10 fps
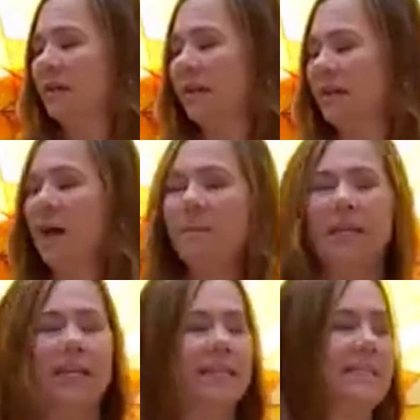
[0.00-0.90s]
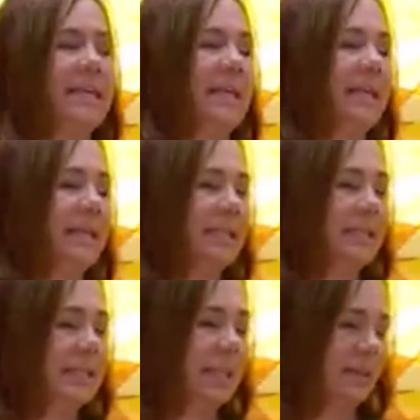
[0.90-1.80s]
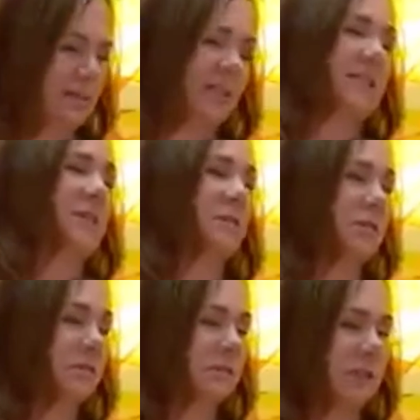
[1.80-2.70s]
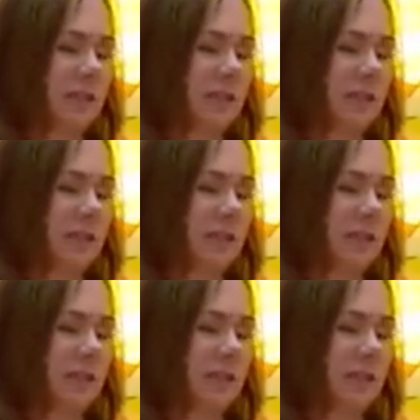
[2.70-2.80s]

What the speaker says: cannot be contained in physical,